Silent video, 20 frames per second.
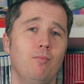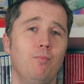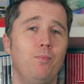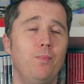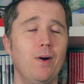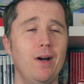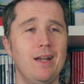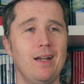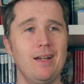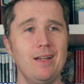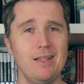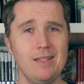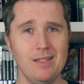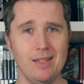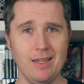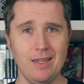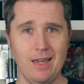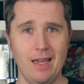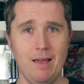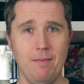But it is a
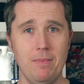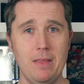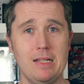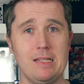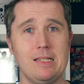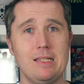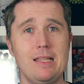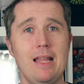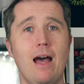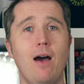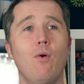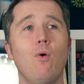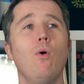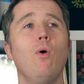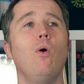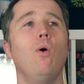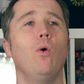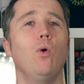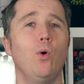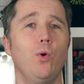game that's now
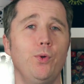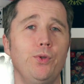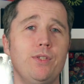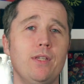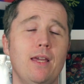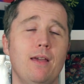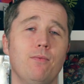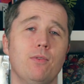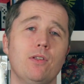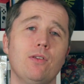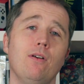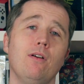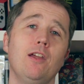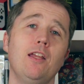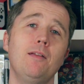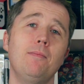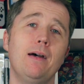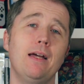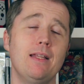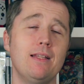old, and we're
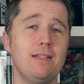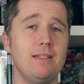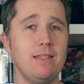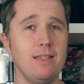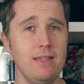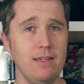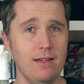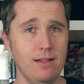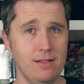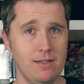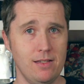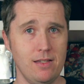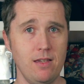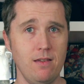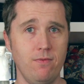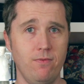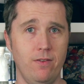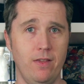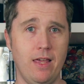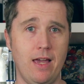talking about a
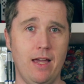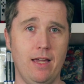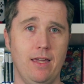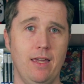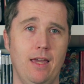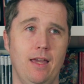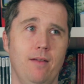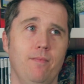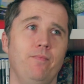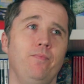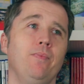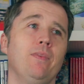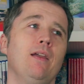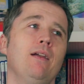DLC for that game.